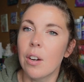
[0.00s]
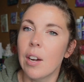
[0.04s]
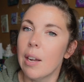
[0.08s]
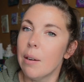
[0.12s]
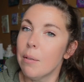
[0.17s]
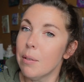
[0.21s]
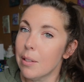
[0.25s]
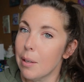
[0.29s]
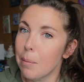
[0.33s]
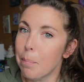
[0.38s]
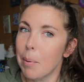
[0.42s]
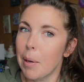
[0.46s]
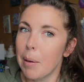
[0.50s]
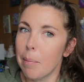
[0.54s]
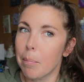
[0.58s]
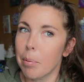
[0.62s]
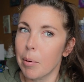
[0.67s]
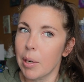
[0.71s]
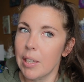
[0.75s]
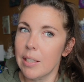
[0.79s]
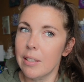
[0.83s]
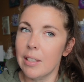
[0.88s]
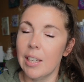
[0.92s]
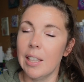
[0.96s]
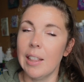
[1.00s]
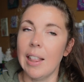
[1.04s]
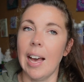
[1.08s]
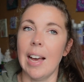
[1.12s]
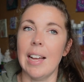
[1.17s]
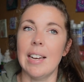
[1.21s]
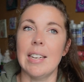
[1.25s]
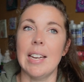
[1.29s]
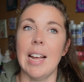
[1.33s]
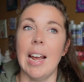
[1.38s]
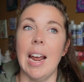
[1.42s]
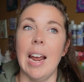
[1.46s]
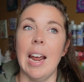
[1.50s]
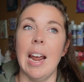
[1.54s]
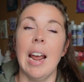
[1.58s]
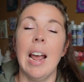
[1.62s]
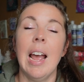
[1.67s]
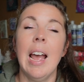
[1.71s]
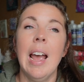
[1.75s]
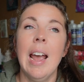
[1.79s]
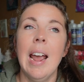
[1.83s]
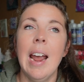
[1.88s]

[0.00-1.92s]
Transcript: it was a bit breezy that day.